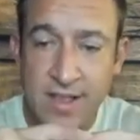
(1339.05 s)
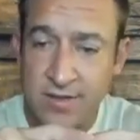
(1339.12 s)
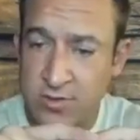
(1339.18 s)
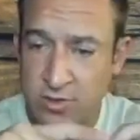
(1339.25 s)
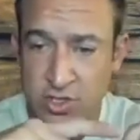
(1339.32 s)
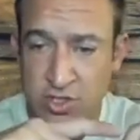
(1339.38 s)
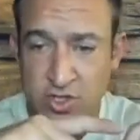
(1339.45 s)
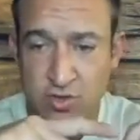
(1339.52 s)
So
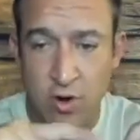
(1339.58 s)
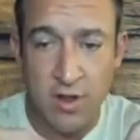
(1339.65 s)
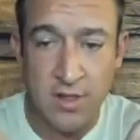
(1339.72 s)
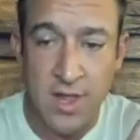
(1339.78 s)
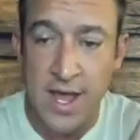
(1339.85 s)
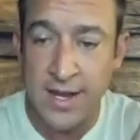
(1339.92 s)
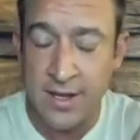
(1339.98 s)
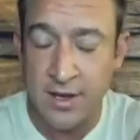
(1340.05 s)
just draw a
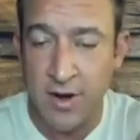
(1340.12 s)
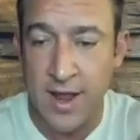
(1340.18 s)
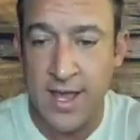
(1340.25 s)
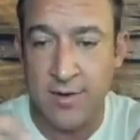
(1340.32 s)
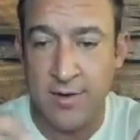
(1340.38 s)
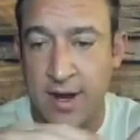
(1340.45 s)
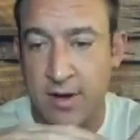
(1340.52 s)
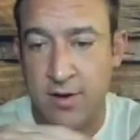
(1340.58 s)
line in your
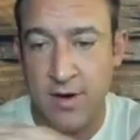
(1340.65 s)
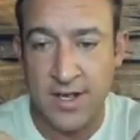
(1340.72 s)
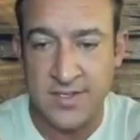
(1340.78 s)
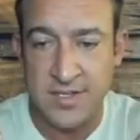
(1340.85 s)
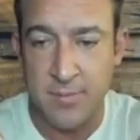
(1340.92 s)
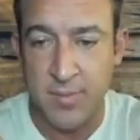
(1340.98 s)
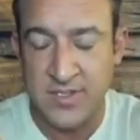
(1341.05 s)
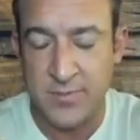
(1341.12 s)
head right
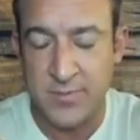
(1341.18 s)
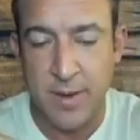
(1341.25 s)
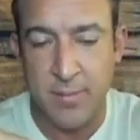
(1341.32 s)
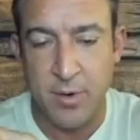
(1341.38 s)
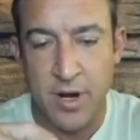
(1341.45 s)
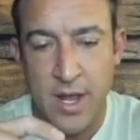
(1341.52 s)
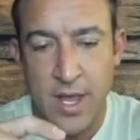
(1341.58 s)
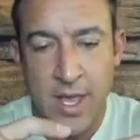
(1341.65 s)
across a piece of
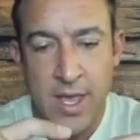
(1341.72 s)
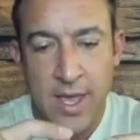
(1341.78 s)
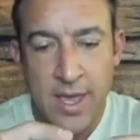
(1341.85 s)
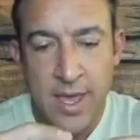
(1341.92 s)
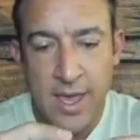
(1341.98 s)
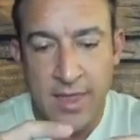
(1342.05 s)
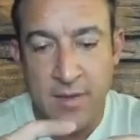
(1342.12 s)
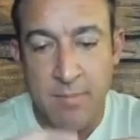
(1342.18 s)
paper.
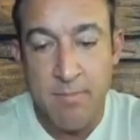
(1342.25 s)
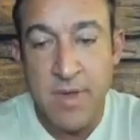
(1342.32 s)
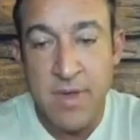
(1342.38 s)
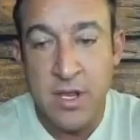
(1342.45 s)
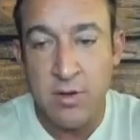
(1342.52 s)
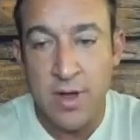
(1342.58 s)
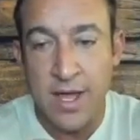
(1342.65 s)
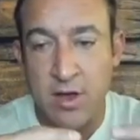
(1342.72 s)
In the
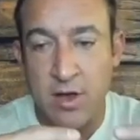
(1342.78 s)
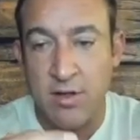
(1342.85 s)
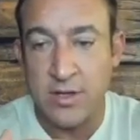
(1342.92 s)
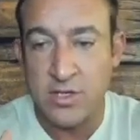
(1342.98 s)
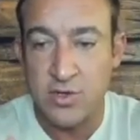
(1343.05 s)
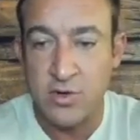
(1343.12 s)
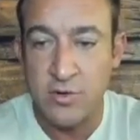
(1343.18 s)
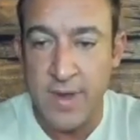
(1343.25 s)
middle, I call
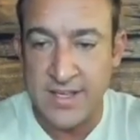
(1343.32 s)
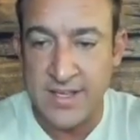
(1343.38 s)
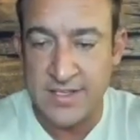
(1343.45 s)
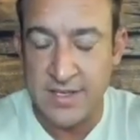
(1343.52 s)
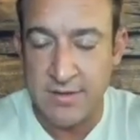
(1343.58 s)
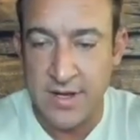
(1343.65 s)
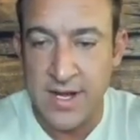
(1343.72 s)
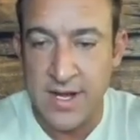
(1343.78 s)
it true
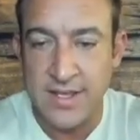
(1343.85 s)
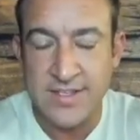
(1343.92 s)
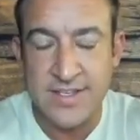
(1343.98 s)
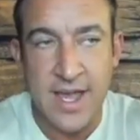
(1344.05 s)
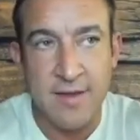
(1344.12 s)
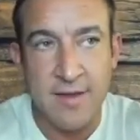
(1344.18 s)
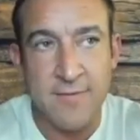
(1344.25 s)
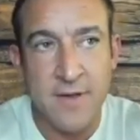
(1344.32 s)
masculinity. It's
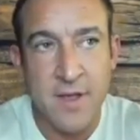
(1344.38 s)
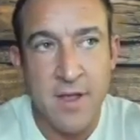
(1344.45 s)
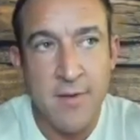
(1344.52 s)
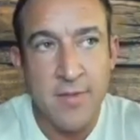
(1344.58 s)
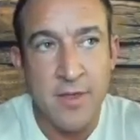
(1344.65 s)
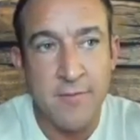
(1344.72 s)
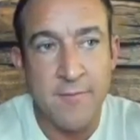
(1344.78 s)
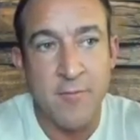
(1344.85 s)
kind of
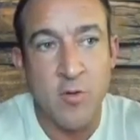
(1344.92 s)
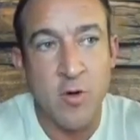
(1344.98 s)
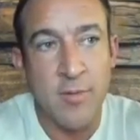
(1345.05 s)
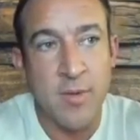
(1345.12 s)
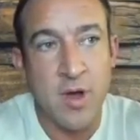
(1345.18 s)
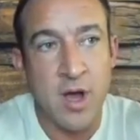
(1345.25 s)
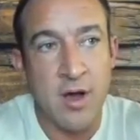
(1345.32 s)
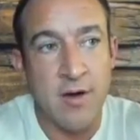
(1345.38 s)
the
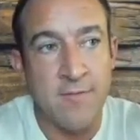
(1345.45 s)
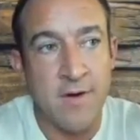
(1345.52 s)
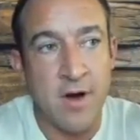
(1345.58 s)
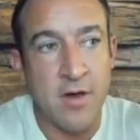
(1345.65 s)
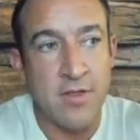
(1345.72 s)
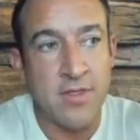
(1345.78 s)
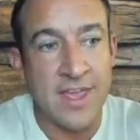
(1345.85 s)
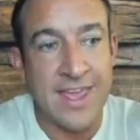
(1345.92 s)
form of
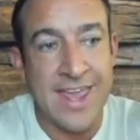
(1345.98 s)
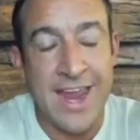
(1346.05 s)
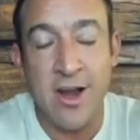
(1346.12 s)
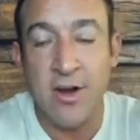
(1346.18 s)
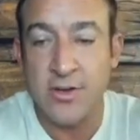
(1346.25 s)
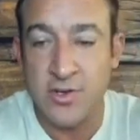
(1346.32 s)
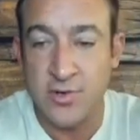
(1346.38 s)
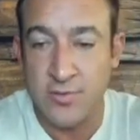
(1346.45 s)
the
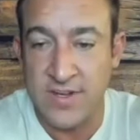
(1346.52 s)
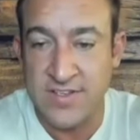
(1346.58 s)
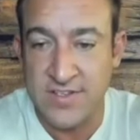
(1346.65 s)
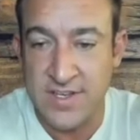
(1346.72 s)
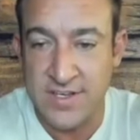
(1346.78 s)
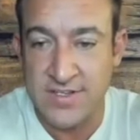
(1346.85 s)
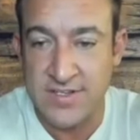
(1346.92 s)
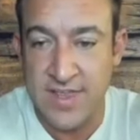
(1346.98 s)

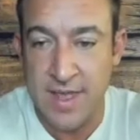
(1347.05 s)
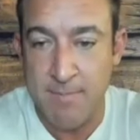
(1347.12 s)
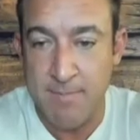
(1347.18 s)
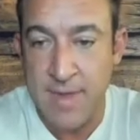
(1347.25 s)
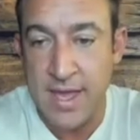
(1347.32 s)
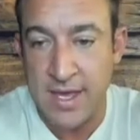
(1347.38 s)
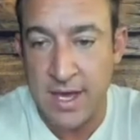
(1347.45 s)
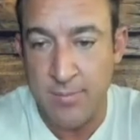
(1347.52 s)
characteristics that
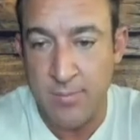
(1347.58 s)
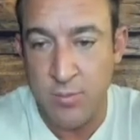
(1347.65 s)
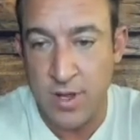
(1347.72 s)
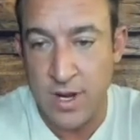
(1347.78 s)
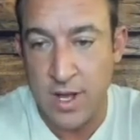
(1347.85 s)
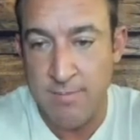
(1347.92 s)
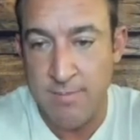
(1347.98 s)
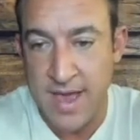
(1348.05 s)
make up
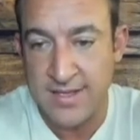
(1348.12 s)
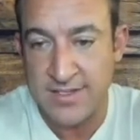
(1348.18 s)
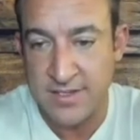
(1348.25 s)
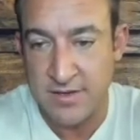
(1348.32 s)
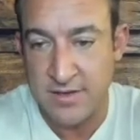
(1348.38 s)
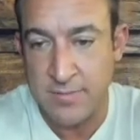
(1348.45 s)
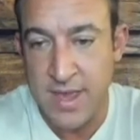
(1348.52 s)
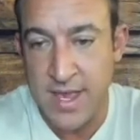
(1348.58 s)
what a
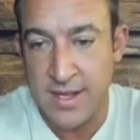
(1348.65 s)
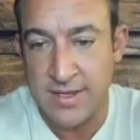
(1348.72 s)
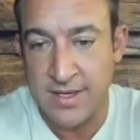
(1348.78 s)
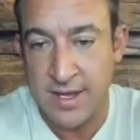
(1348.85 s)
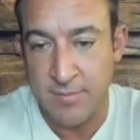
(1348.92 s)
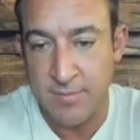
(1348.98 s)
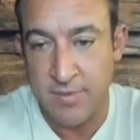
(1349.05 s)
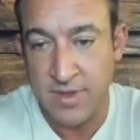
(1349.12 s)
masculine man
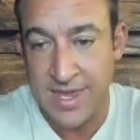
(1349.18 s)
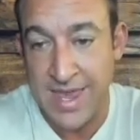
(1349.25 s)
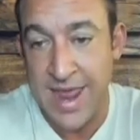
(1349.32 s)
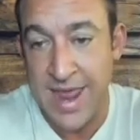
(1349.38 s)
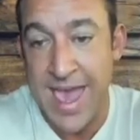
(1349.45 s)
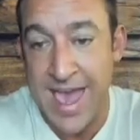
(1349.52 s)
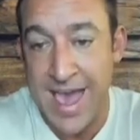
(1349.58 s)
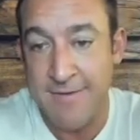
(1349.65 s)
can
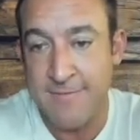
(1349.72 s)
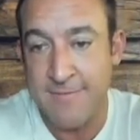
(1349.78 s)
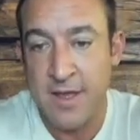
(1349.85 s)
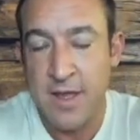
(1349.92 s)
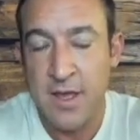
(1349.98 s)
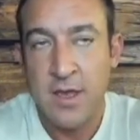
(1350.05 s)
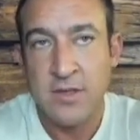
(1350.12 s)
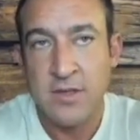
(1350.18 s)
have.
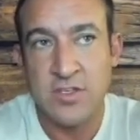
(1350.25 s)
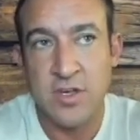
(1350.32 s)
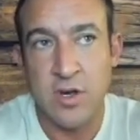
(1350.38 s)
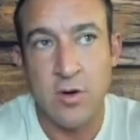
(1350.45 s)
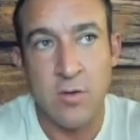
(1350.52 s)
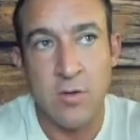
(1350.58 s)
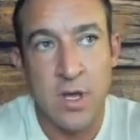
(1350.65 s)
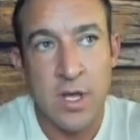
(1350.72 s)

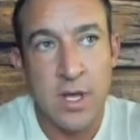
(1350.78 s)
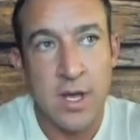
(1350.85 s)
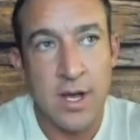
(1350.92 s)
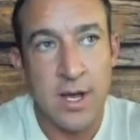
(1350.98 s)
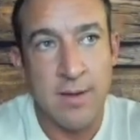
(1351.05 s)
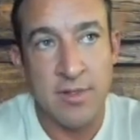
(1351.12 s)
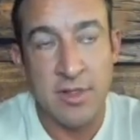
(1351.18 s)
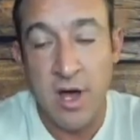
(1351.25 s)
So
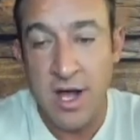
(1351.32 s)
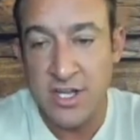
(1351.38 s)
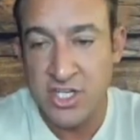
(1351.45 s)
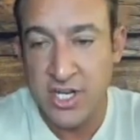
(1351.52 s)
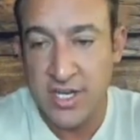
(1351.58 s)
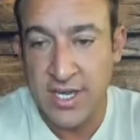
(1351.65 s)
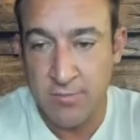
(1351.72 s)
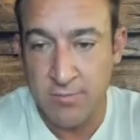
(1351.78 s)

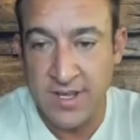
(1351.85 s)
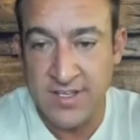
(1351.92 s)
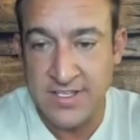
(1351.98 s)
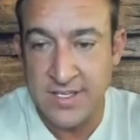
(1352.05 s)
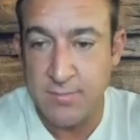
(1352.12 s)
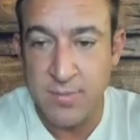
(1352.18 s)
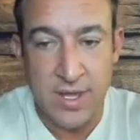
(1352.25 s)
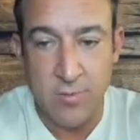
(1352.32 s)
logic and
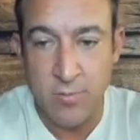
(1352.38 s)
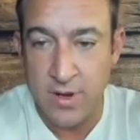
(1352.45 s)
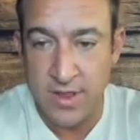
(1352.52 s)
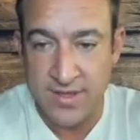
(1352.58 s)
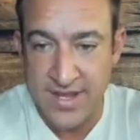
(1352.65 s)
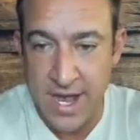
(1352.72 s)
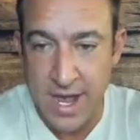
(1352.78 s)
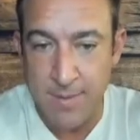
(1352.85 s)
reason being one of
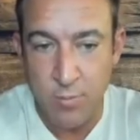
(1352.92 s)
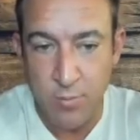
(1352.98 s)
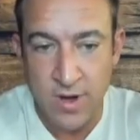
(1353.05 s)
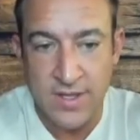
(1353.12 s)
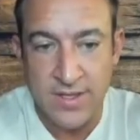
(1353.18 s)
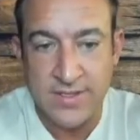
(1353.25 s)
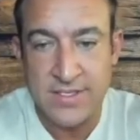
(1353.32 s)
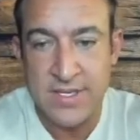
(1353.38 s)
the top
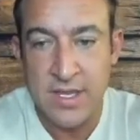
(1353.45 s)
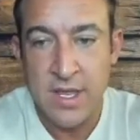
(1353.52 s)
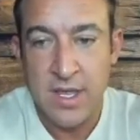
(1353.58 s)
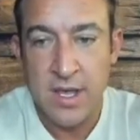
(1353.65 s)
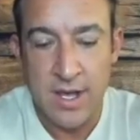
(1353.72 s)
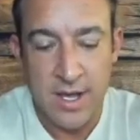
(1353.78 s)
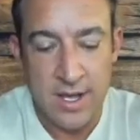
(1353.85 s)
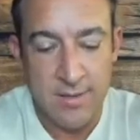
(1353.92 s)
ones.
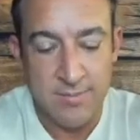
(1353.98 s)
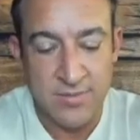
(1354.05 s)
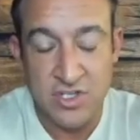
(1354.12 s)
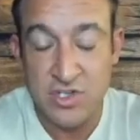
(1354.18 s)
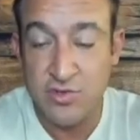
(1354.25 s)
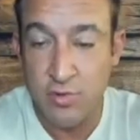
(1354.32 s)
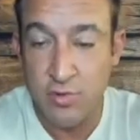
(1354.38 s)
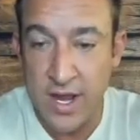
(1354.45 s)

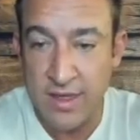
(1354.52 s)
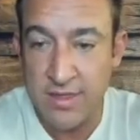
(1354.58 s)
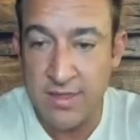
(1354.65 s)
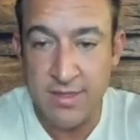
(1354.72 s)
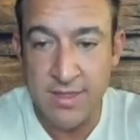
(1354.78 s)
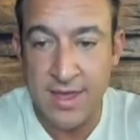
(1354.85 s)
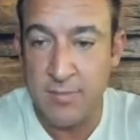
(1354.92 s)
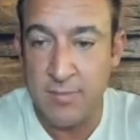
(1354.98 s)

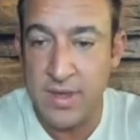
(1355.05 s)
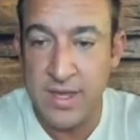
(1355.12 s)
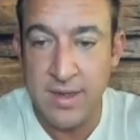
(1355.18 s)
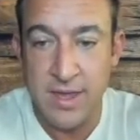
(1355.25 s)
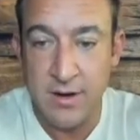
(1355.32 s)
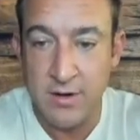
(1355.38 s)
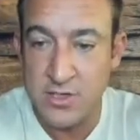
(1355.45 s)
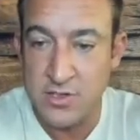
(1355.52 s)
Strength, that could be
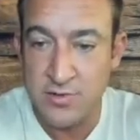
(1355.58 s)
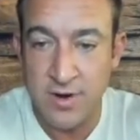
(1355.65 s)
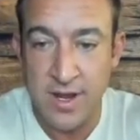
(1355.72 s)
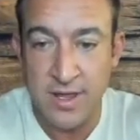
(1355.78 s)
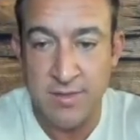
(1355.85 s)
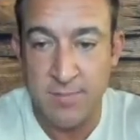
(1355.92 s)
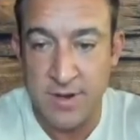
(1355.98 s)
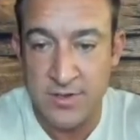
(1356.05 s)
inner
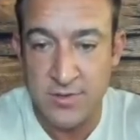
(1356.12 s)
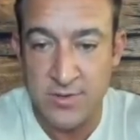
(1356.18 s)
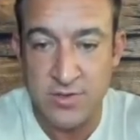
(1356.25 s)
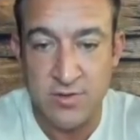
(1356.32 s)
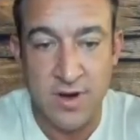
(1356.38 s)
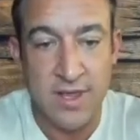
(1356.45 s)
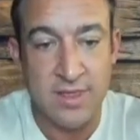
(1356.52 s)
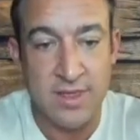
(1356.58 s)
strength, mental
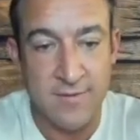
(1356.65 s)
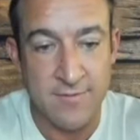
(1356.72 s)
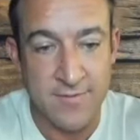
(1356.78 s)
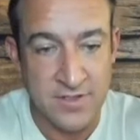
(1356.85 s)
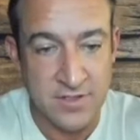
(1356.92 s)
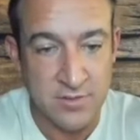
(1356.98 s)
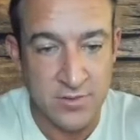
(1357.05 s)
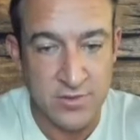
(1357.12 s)
strength, and
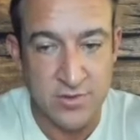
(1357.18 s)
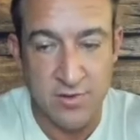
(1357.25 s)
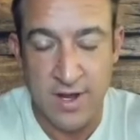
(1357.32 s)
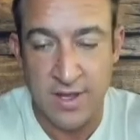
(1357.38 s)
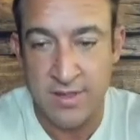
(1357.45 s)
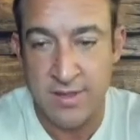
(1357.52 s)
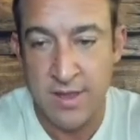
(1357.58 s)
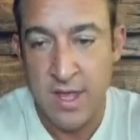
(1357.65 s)
physical strength.